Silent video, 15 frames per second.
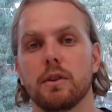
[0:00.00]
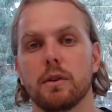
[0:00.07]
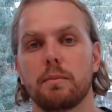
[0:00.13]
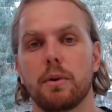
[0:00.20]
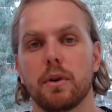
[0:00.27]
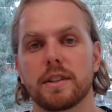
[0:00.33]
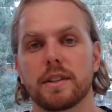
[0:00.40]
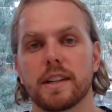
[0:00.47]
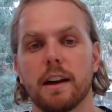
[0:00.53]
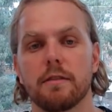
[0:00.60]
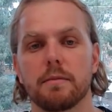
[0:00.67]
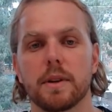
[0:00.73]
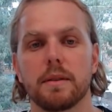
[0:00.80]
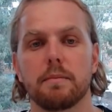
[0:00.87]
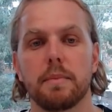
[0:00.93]
the report to
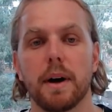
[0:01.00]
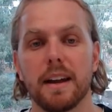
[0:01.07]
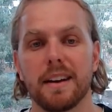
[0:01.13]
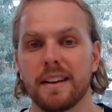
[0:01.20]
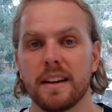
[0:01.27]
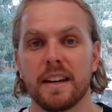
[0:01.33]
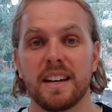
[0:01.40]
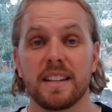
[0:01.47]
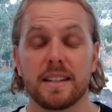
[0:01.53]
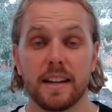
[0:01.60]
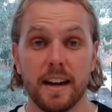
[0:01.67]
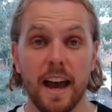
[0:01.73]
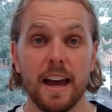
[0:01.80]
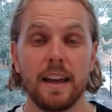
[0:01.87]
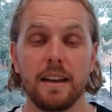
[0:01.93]
government. But
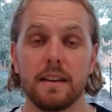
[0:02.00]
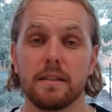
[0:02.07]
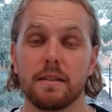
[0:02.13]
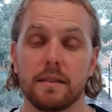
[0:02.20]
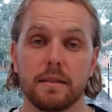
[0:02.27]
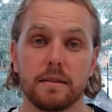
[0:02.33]
today,